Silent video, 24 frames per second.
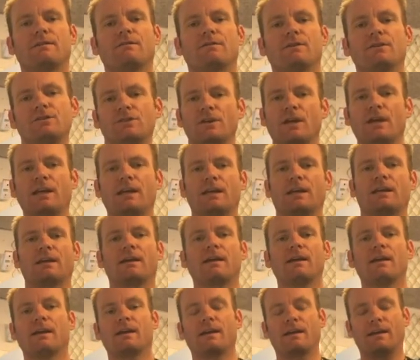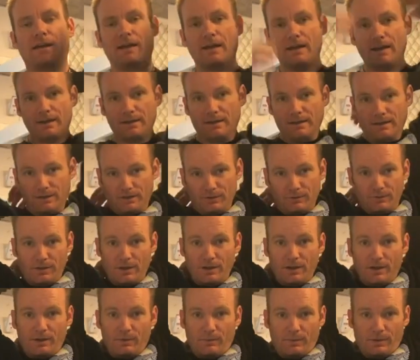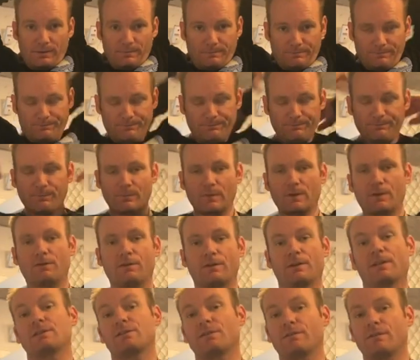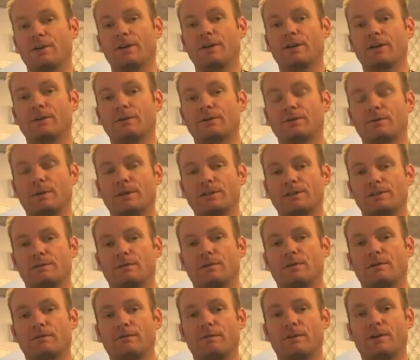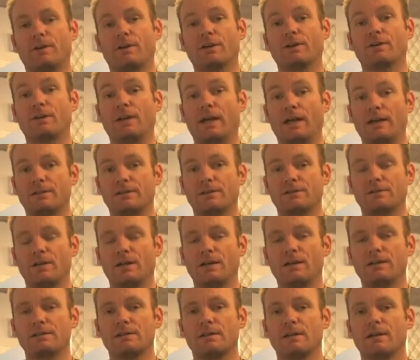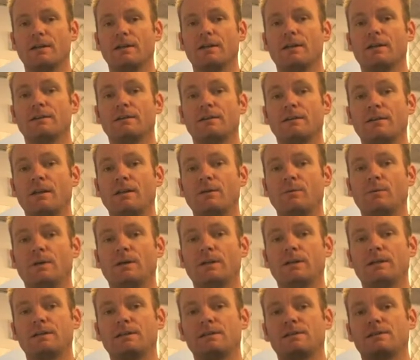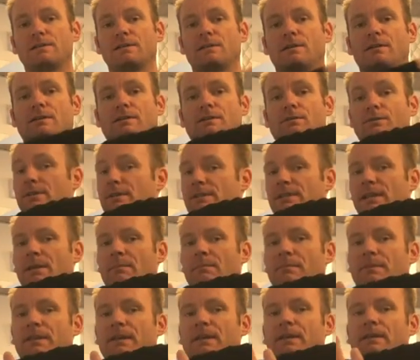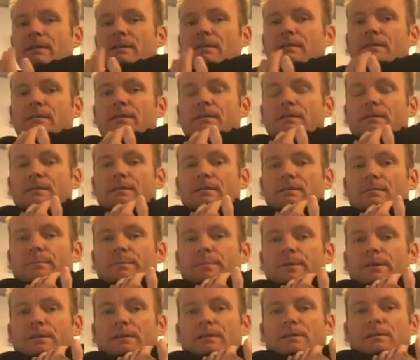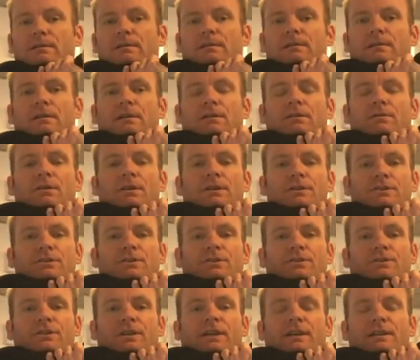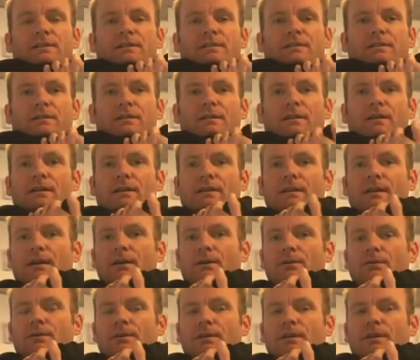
give it a shake, and then do the other one. So that's a very good question, a very good exercise. The another one is do the same thing, but across your chest. Now,